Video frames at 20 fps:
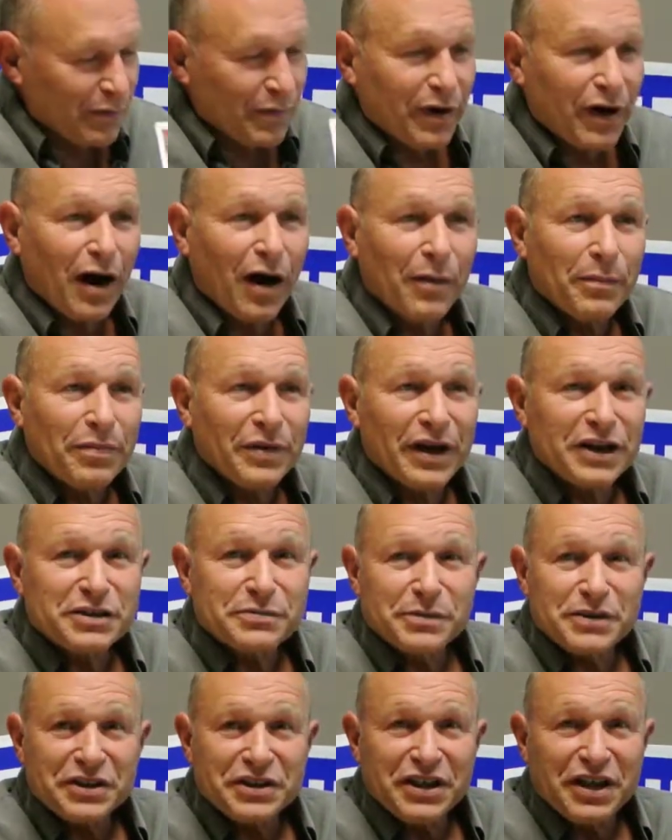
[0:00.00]

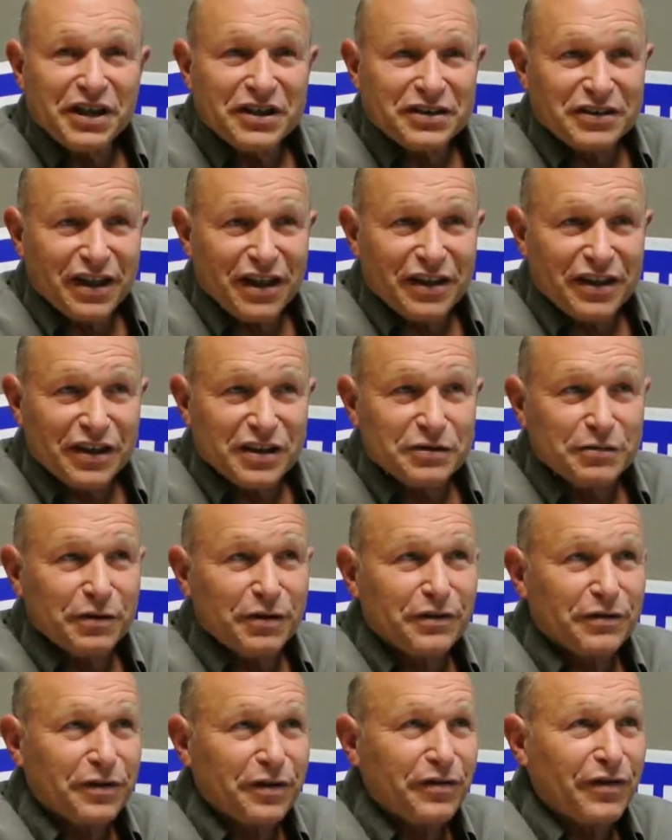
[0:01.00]
complex machines like this
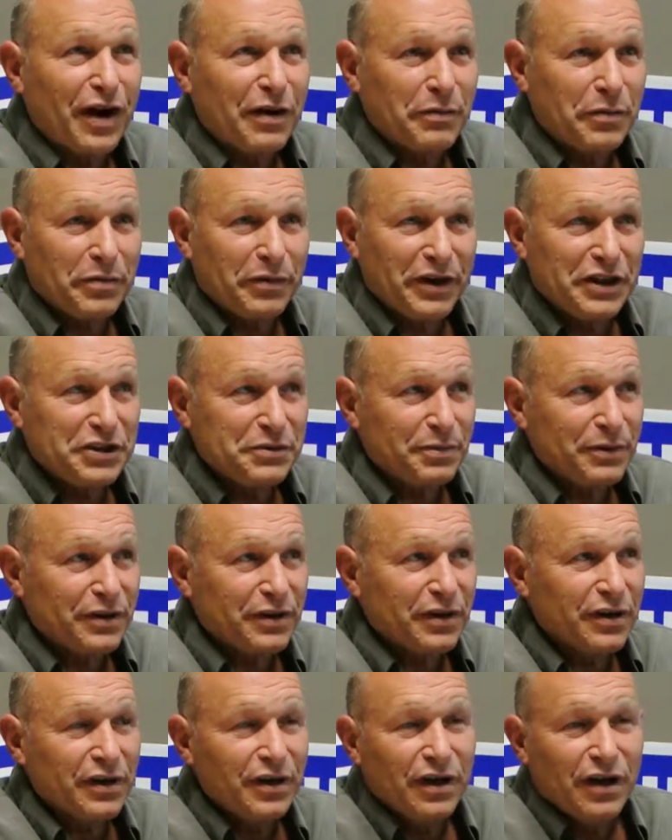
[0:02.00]
one for fiber
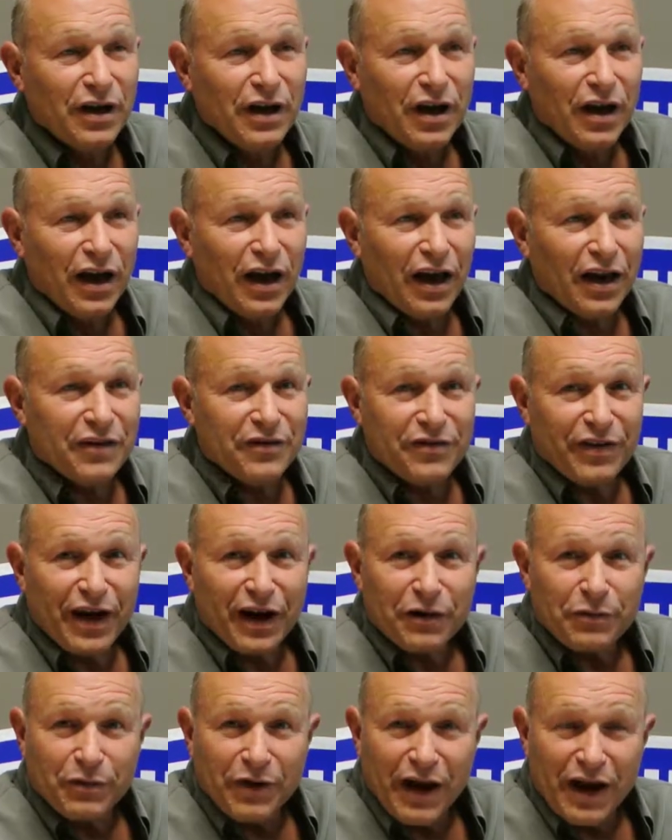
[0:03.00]
placement. In
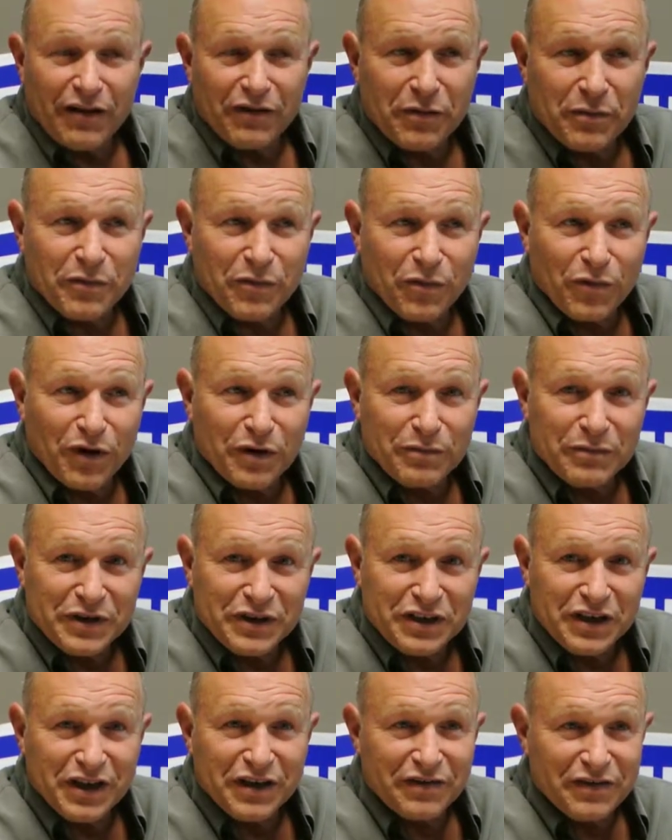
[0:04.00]
fact, we have one
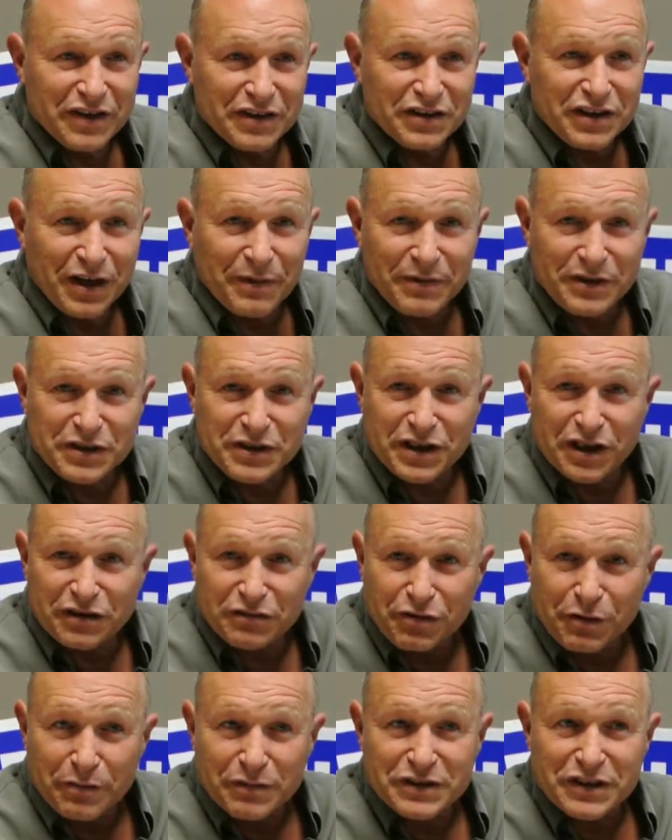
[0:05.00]
machine of this type. This is on
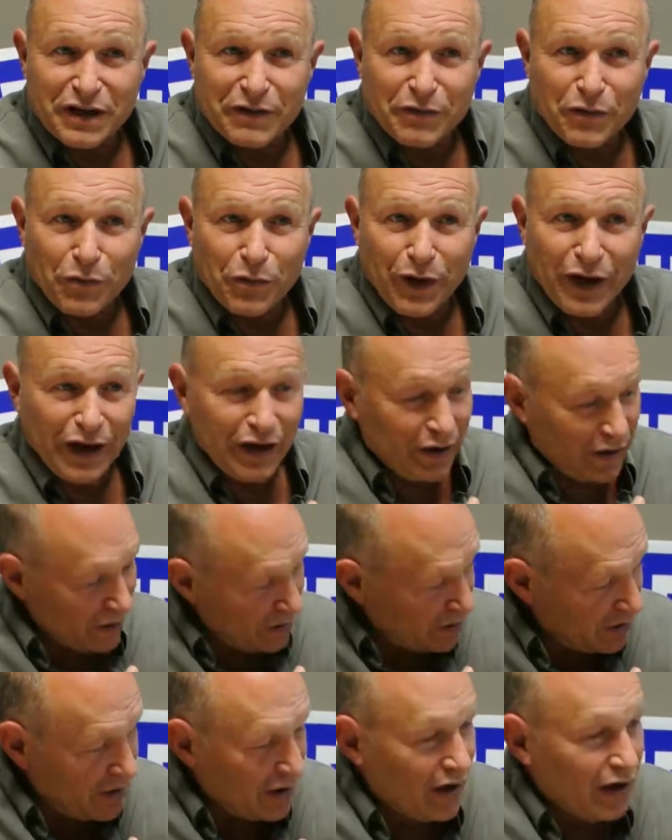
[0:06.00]
777 wing,
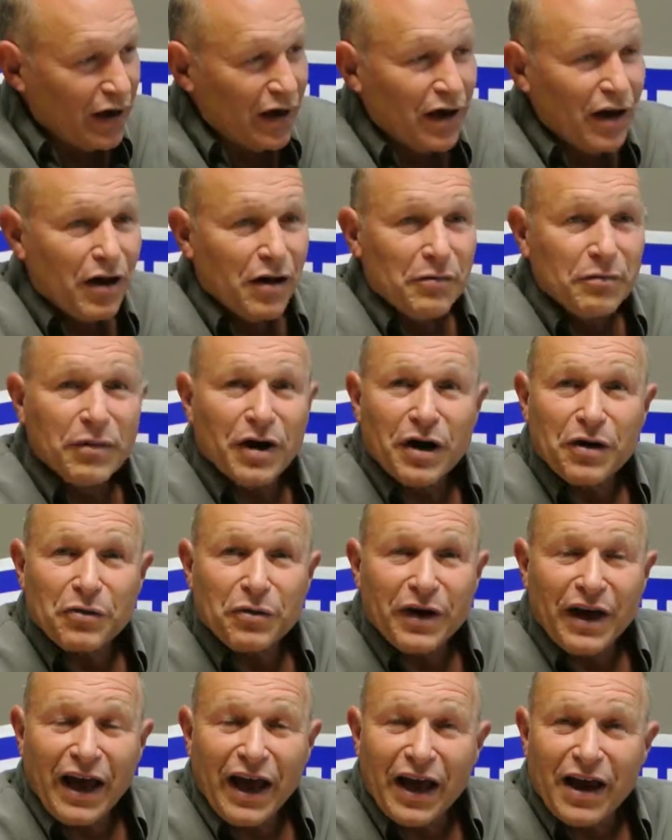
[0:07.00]
but
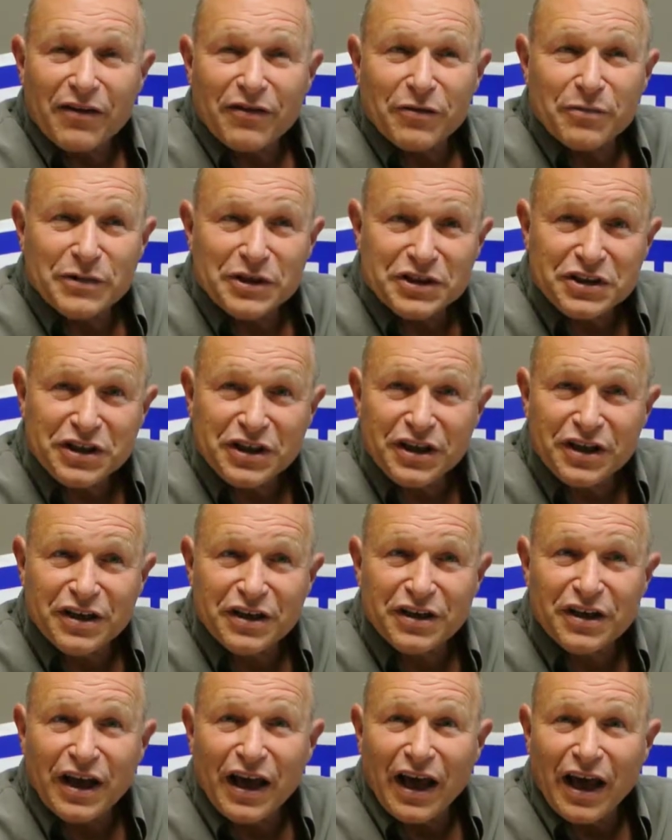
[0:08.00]
we have a
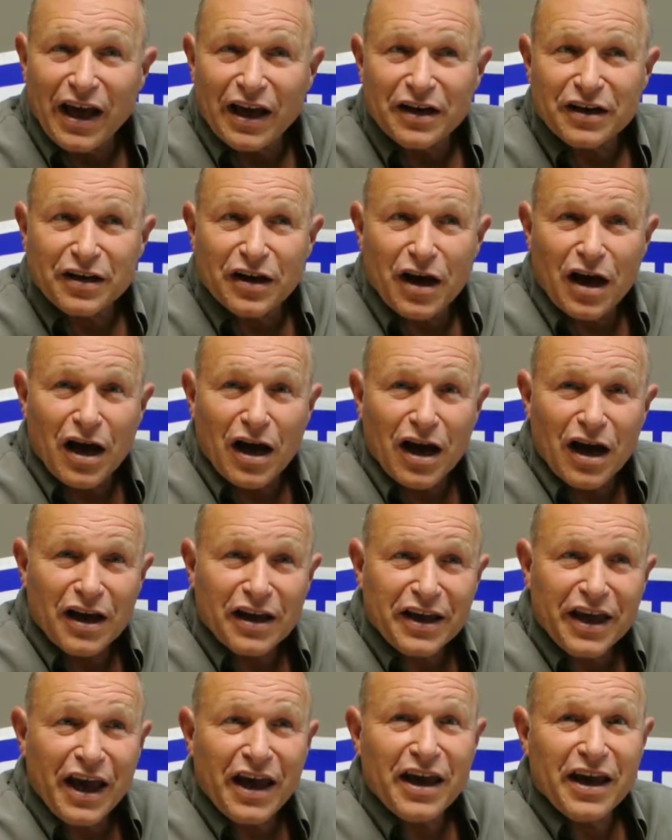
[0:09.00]
machine at
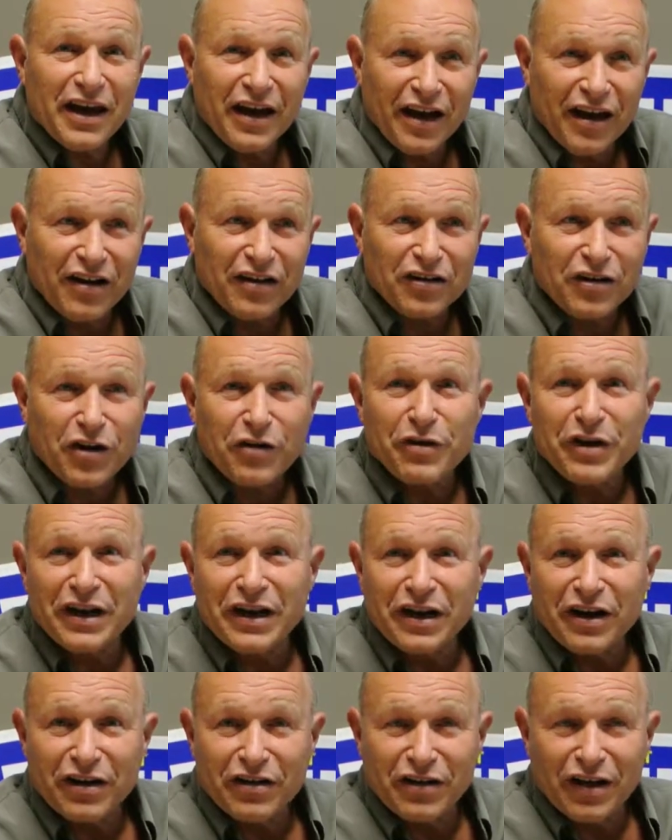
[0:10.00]
KAL,
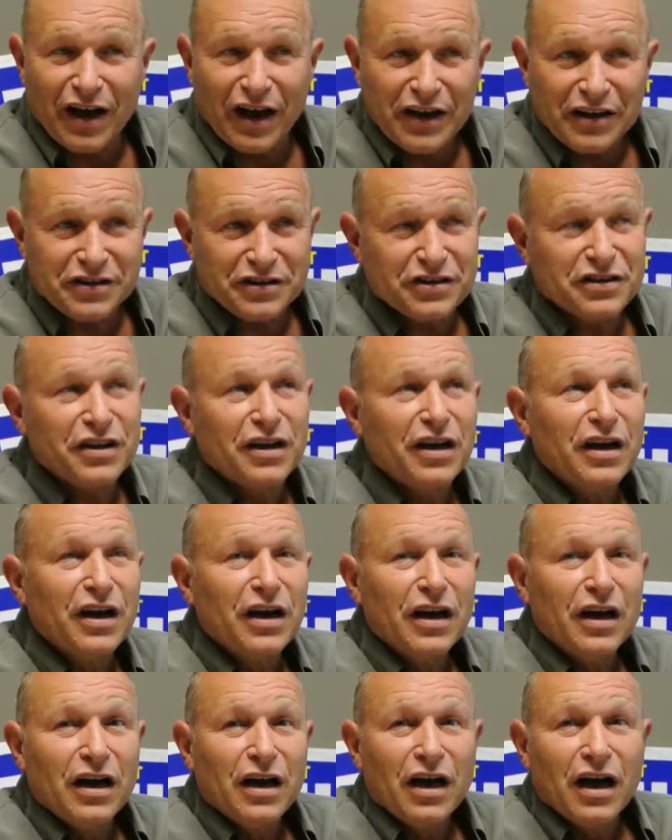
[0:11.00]
Korean Airlines,
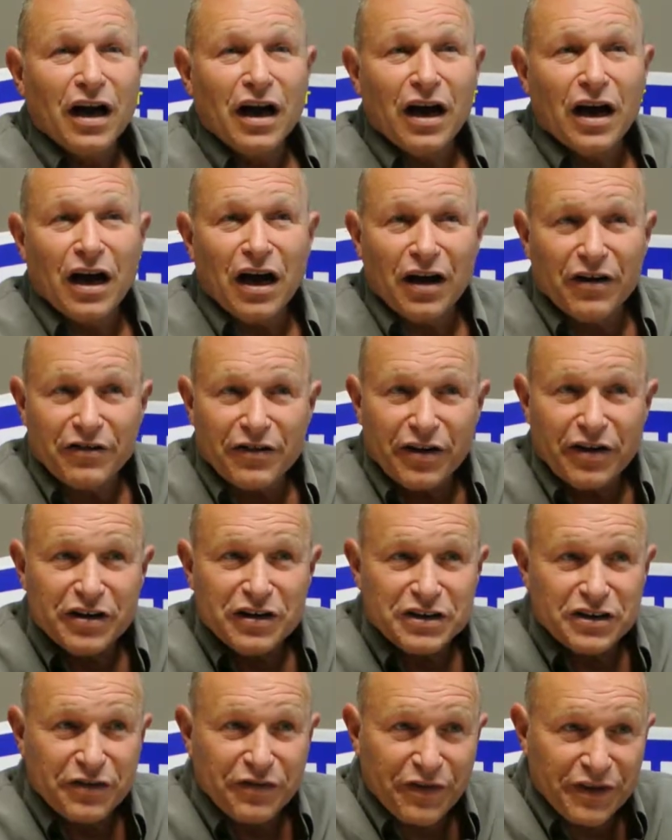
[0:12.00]
a
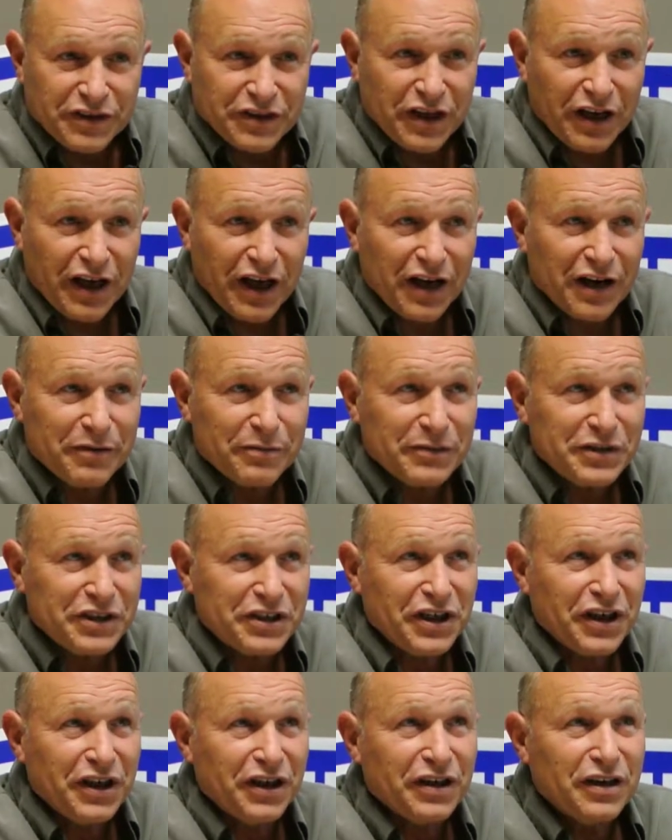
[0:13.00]
very sophisticated
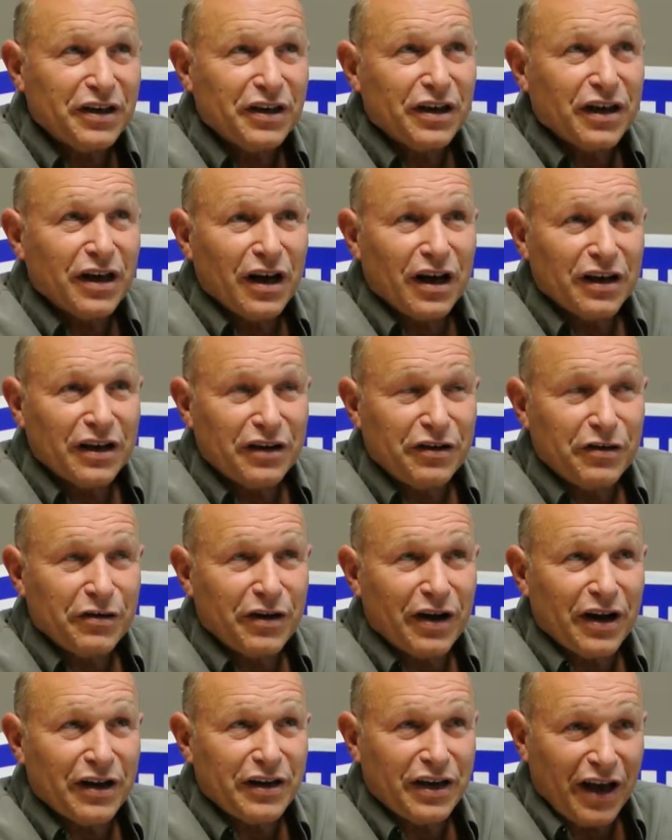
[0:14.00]
machine
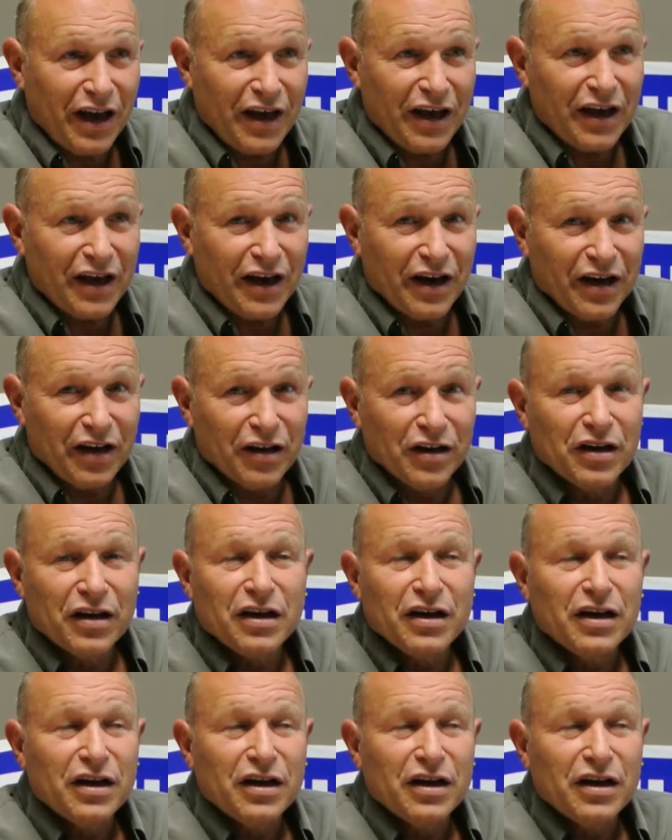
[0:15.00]
at KAL,